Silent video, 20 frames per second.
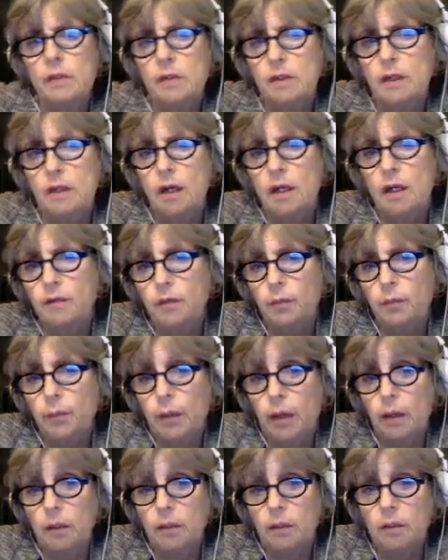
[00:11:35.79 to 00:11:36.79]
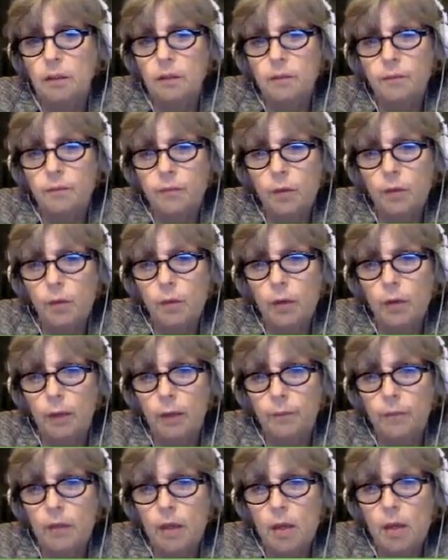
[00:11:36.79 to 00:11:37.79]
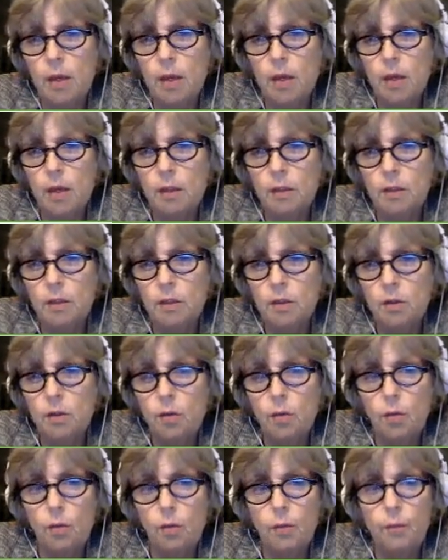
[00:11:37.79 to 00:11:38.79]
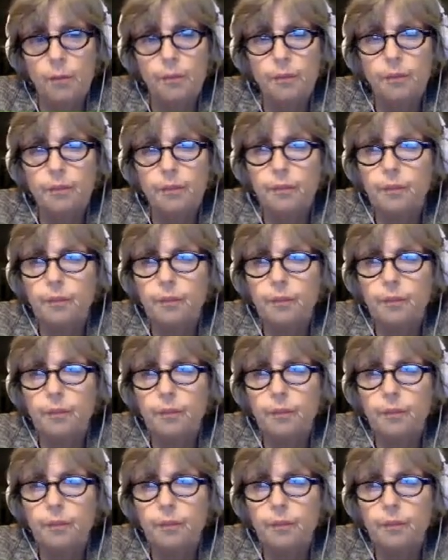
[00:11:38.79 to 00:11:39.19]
this kind of imbalance. Okay, so